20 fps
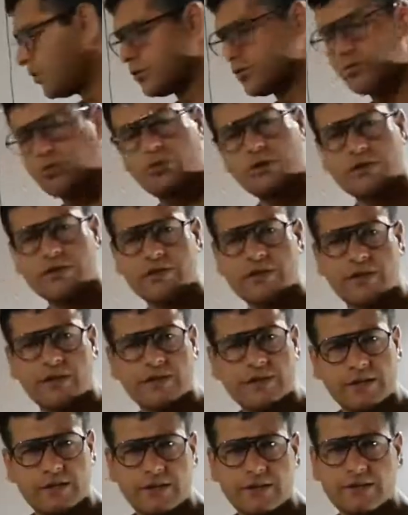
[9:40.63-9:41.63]
So what is a
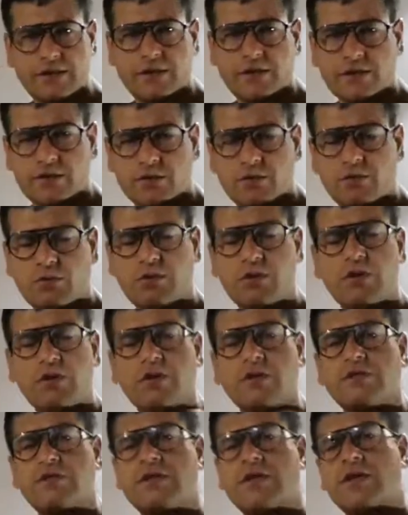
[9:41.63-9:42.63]
second genetic code?
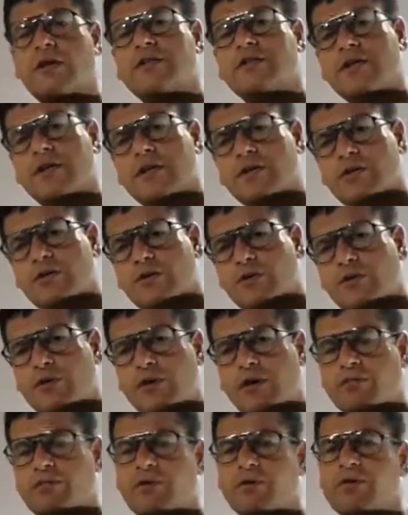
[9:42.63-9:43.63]
Second genetic code
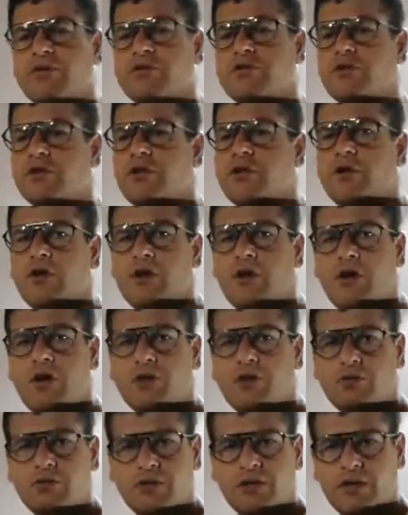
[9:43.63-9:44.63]
refers
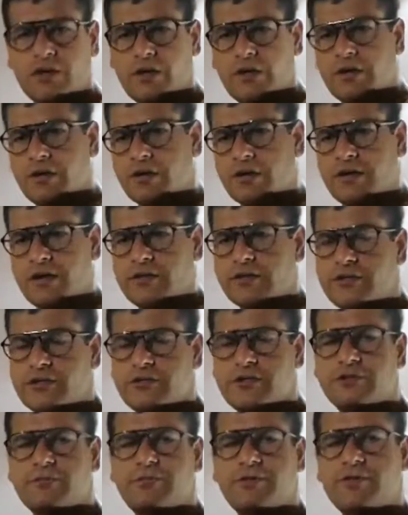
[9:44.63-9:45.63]
to the
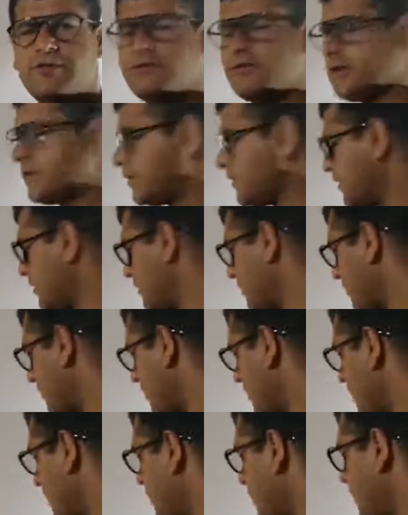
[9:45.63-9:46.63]
relationship between the
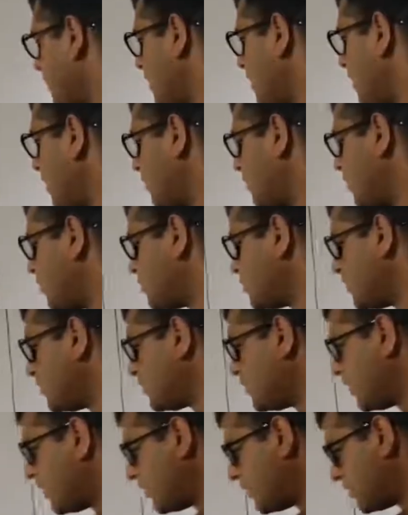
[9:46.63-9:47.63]
amino acid
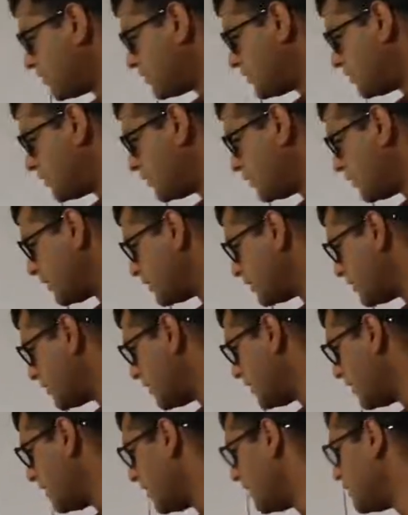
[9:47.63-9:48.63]
tRNA synthetase
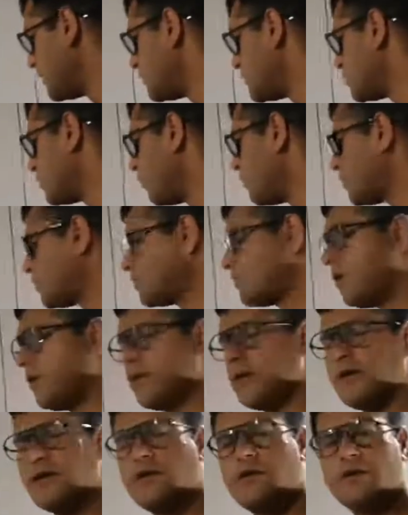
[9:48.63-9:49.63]
and its
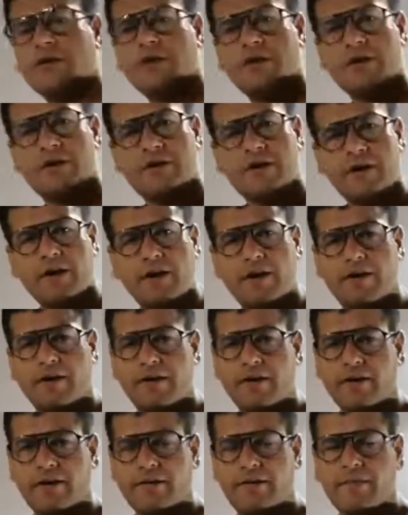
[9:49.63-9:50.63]
corresponding
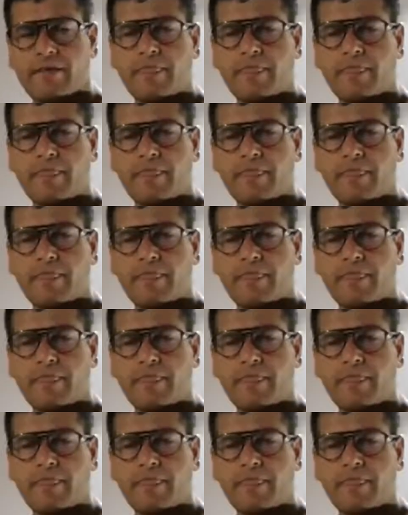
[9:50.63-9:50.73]
tRNA.